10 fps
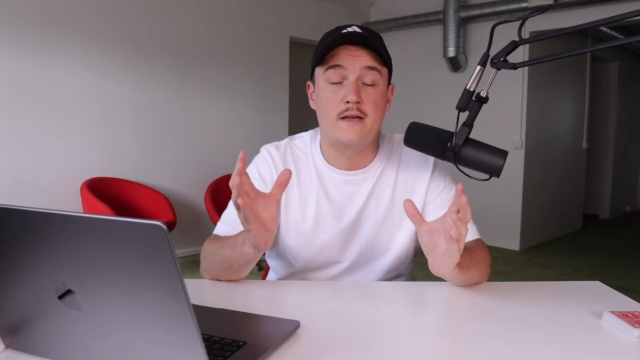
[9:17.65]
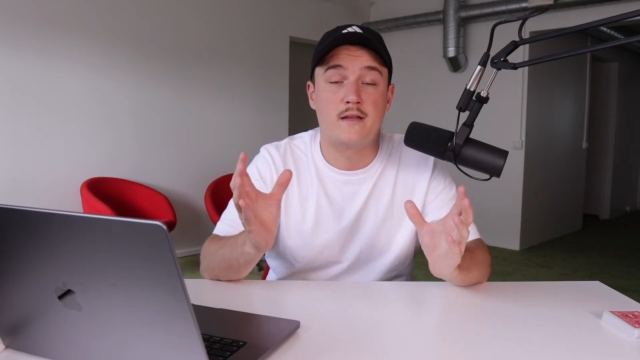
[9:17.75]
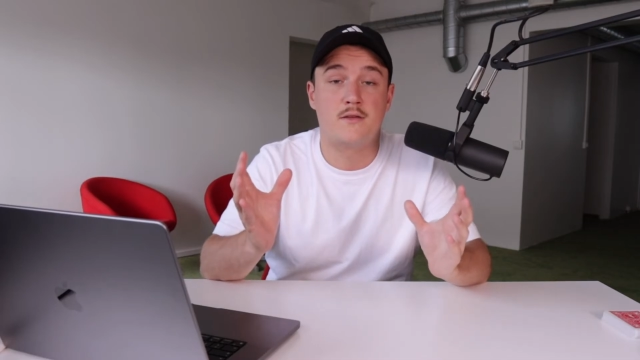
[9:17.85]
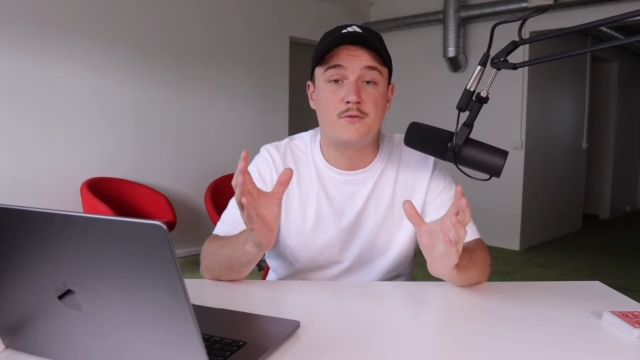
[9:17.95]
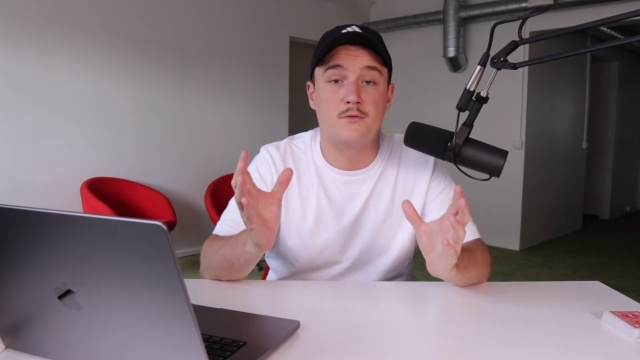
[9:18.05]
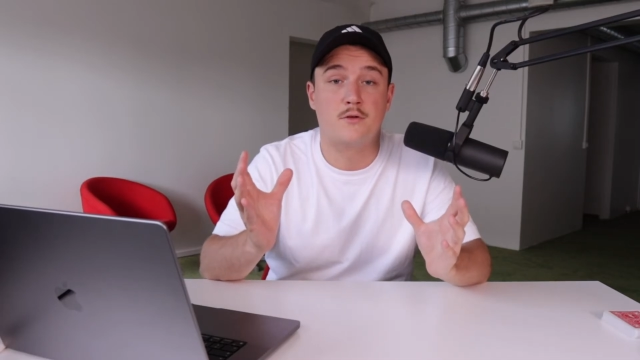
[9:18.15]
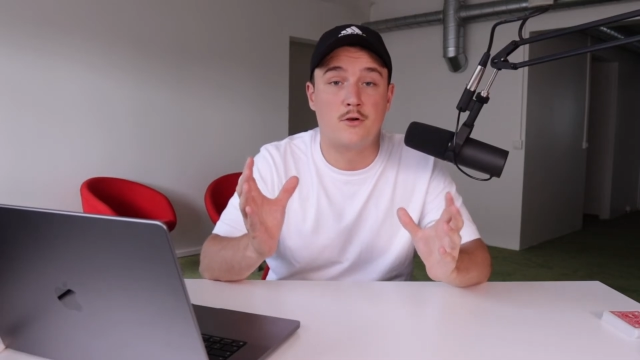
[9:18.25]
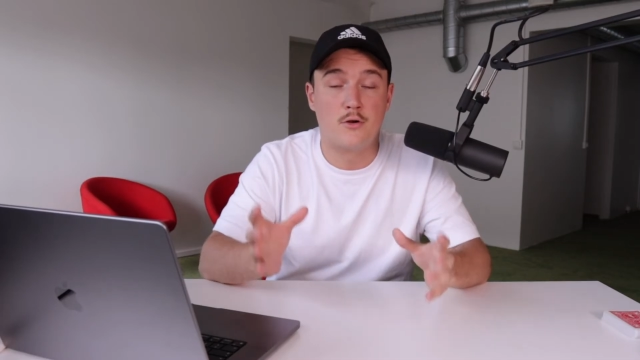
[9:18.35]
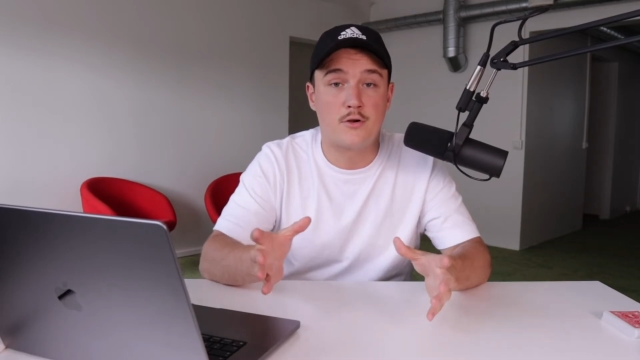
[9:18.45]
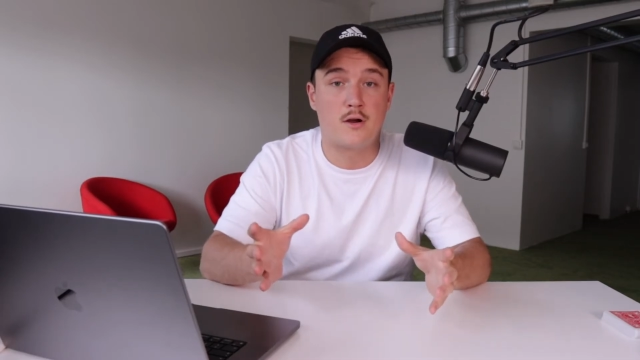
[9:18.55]
need to
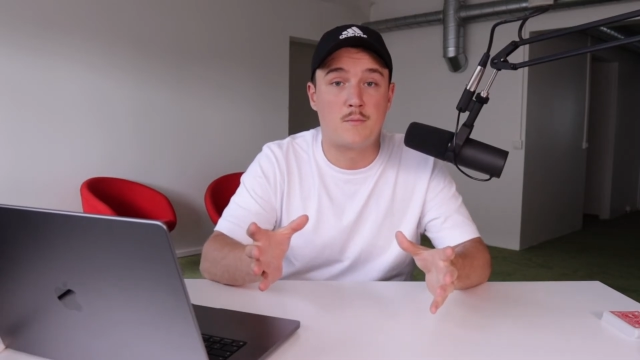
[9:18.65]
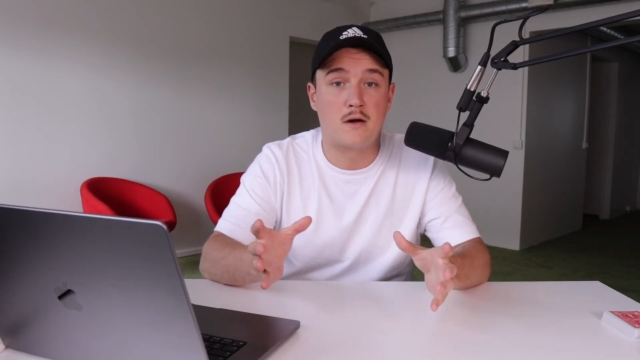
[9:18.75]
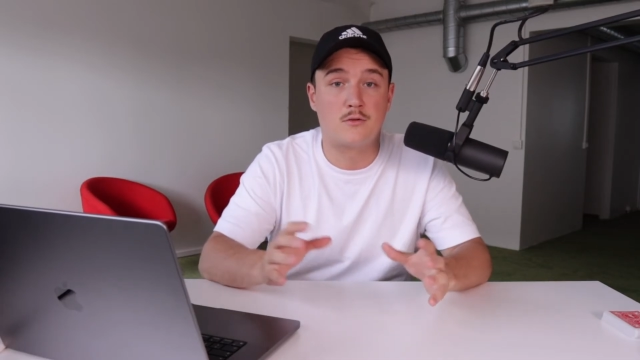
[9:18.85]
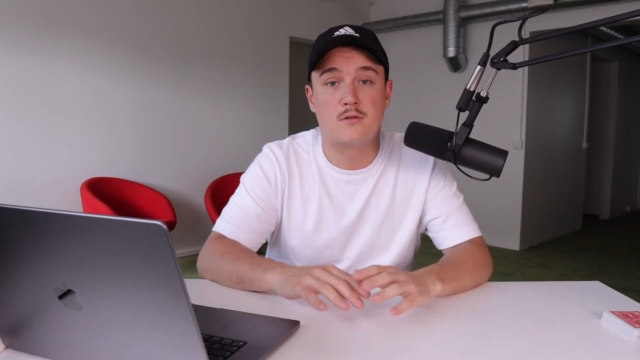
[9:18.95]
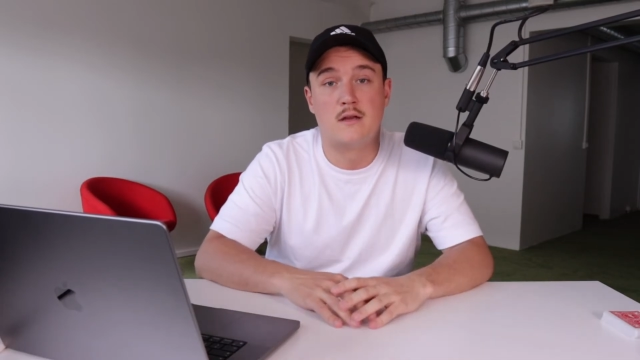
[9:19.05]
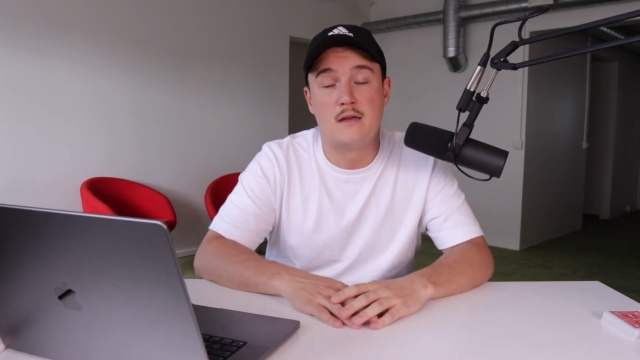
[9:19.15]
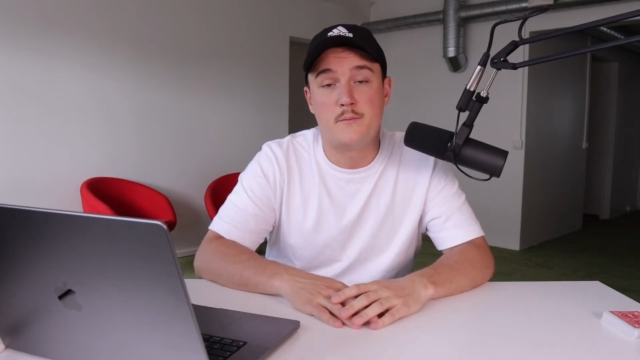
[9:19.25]
learn about